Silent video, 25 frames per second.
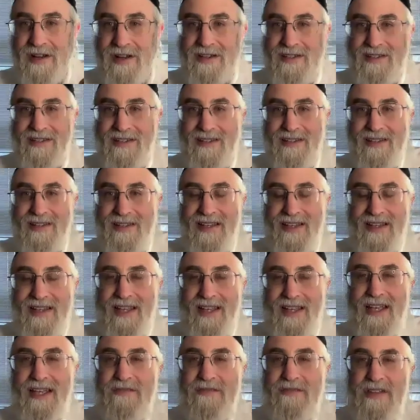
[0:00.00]
on it,
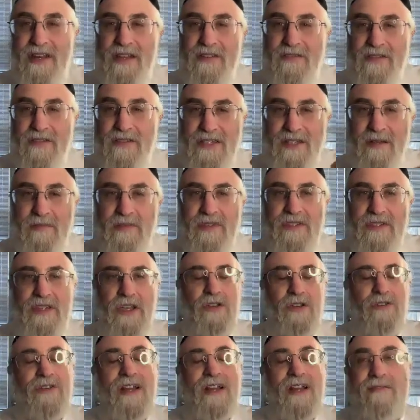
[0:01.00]
even if it's something
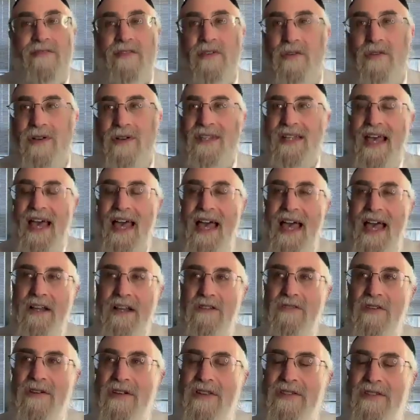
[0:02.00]
that you're never going to
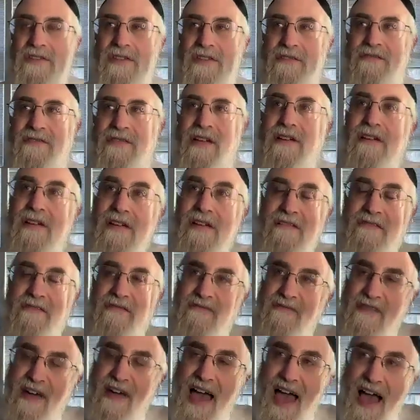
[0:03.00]
act on, the very
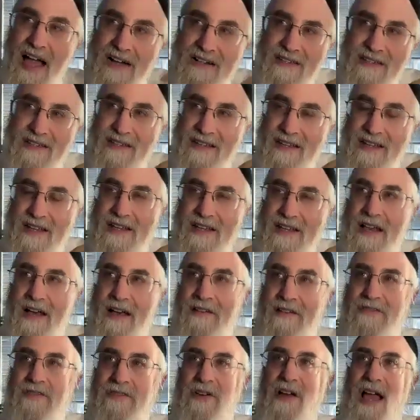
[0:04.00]
fact
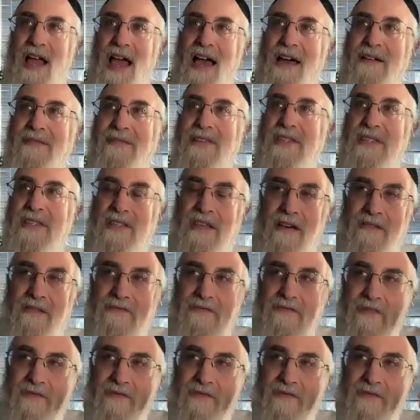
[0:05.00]
of your having